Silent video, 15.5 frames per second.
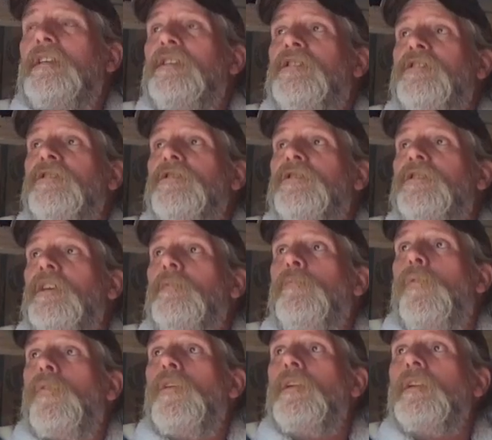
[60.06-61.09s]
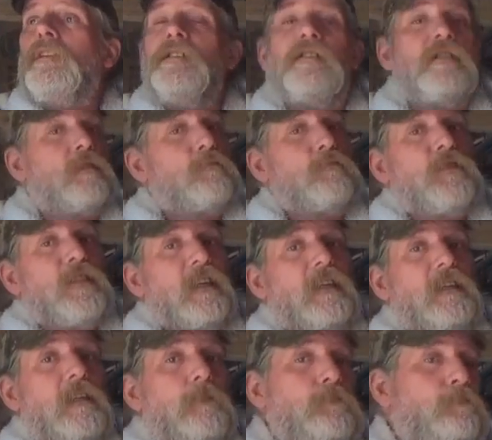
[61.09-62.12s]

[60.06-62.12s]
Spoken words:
the eastern seaboard. At least it's predicted.